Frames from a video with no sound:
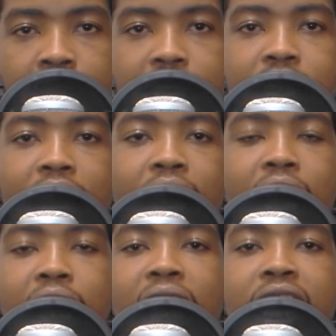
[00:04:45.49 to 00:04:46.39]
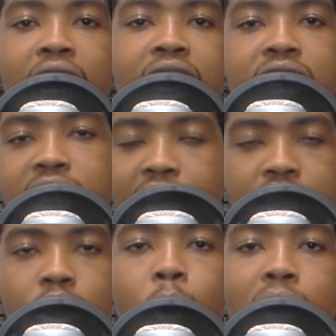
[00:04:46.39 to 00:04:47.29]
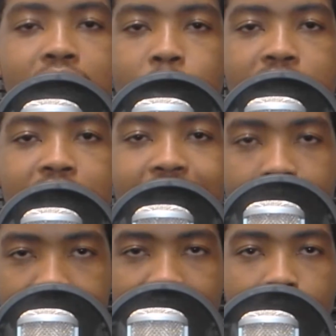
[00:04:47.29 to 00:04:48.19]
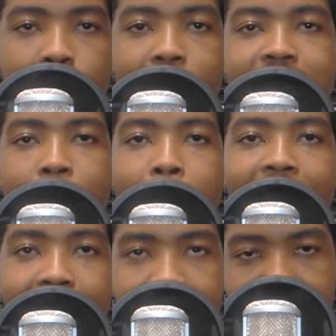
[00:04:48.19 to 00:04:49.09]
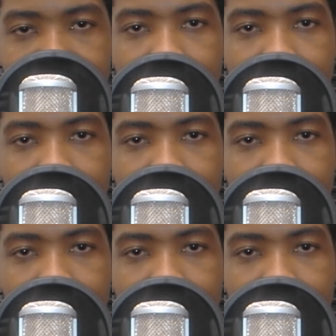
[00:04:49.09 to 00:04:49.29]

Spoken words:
and that's not what they were saying. They were saying we want a plan,